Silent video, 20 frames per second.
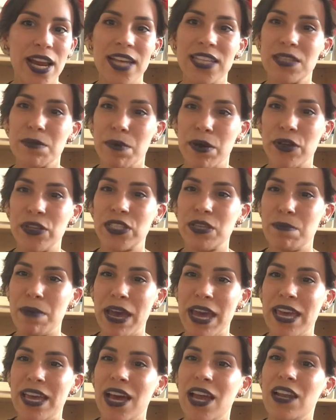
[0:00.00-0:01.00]
as opposed to
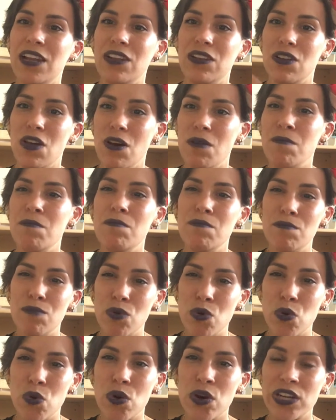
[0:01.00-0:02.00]
paying a lot
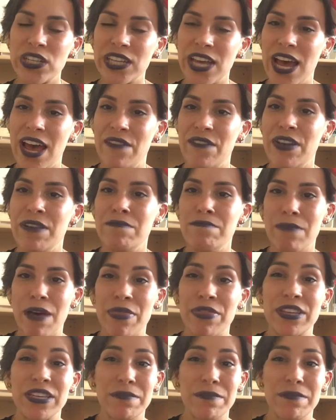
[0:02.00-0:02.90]
more to have it month